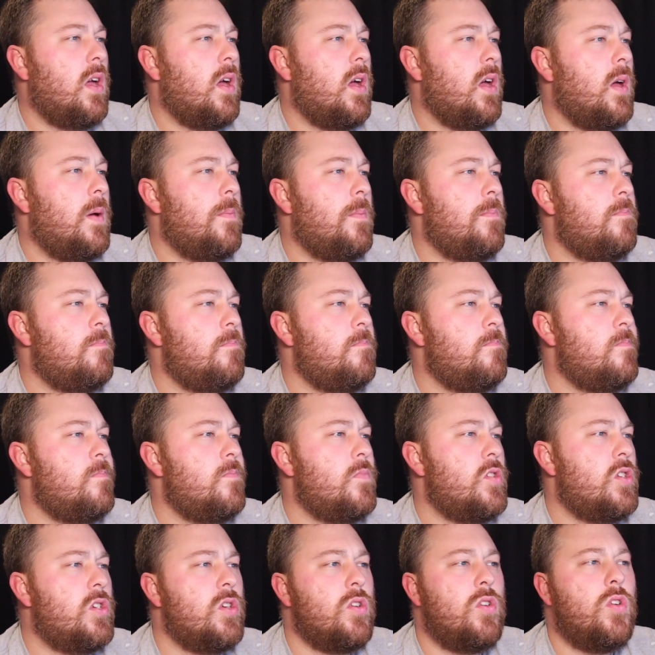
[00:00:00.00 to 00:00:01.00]
um,
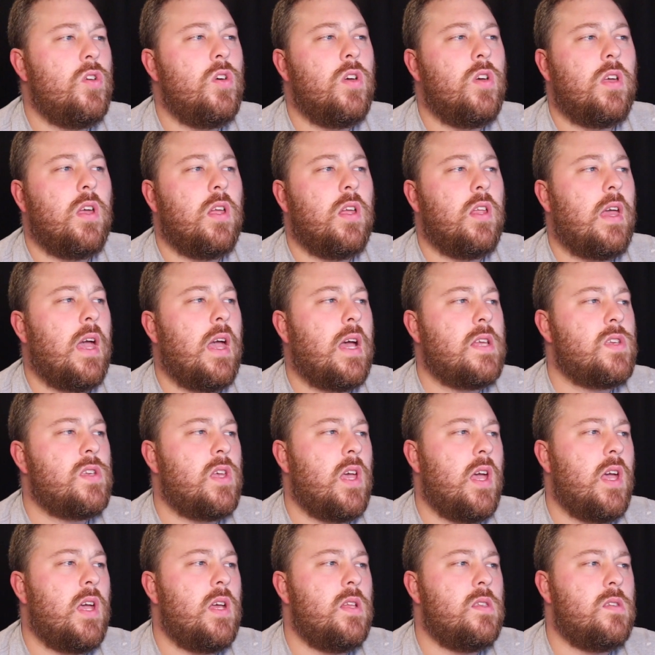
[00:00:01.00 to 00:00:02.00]
Chinook and
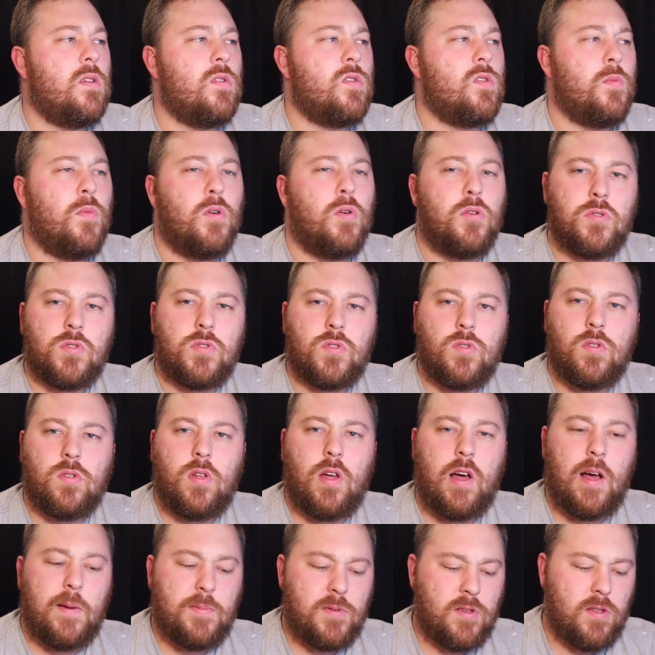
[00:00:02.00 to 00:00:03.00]
Cascade, so some old
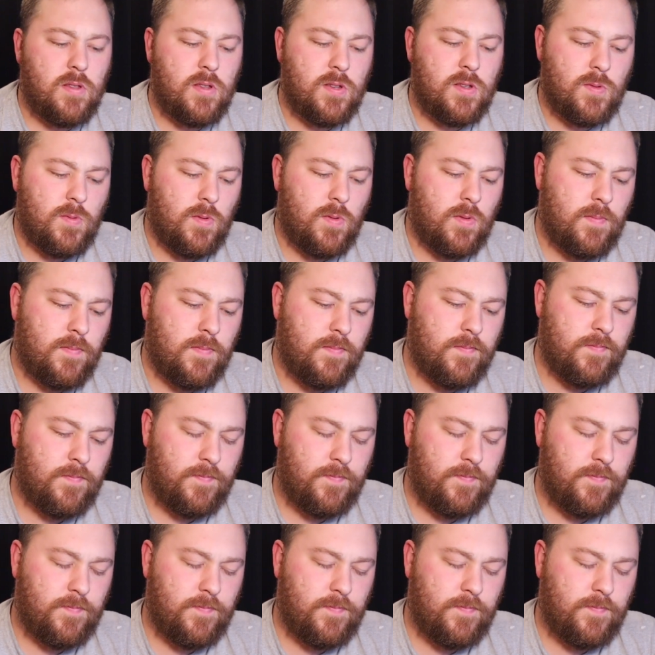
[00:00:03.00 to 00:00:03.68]
school hops in this one.